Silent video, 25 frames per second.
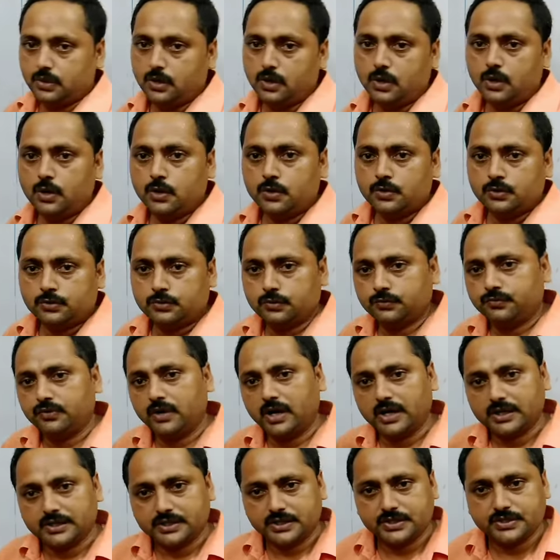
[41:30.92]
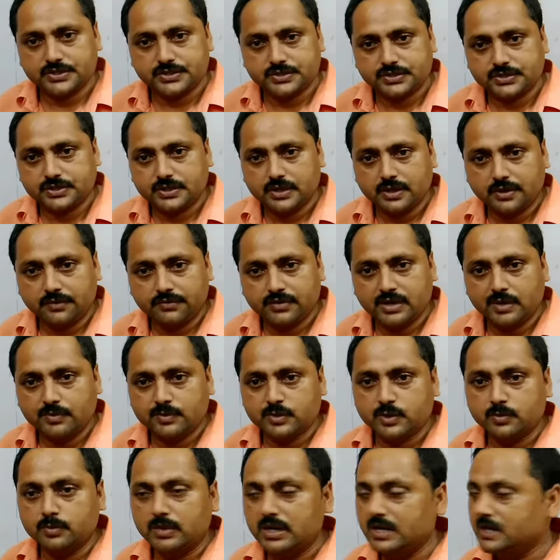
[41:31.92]
So for this we have to
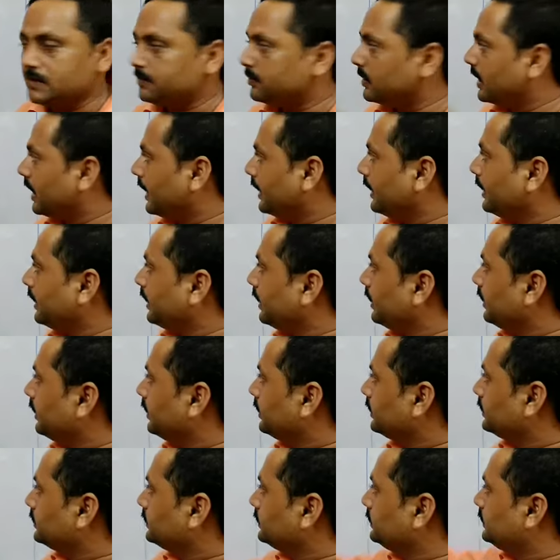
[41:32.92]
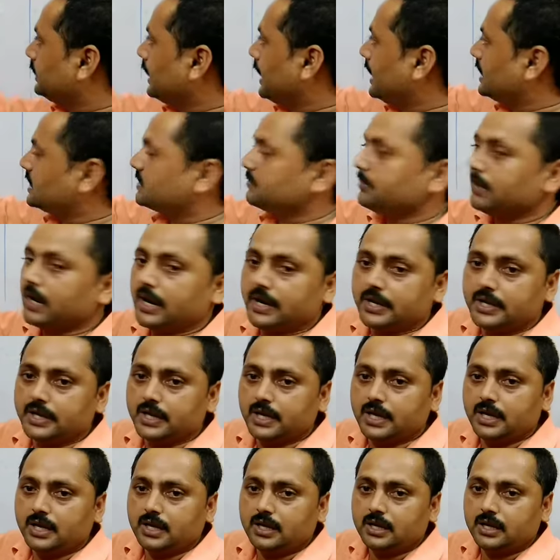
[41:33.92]
multiply that by
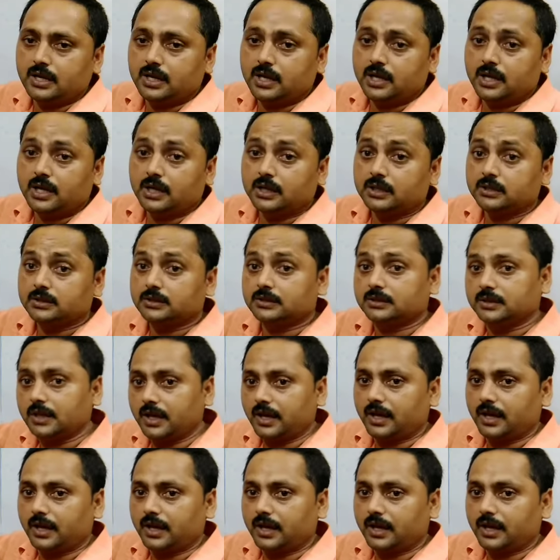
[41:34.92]
3.